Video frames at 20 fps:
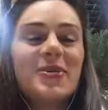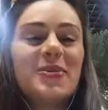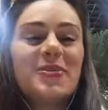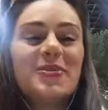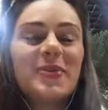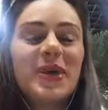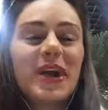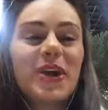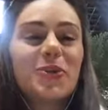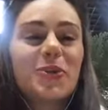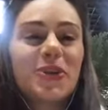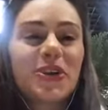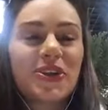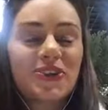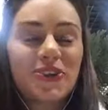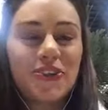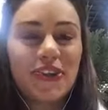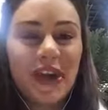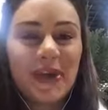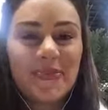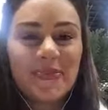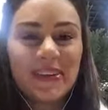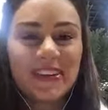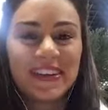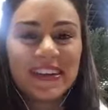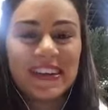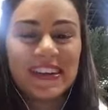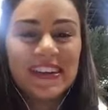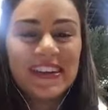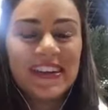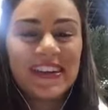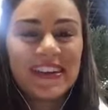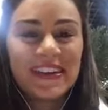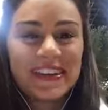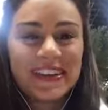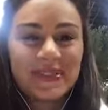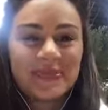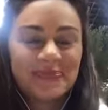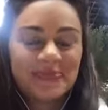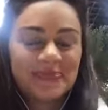my work family here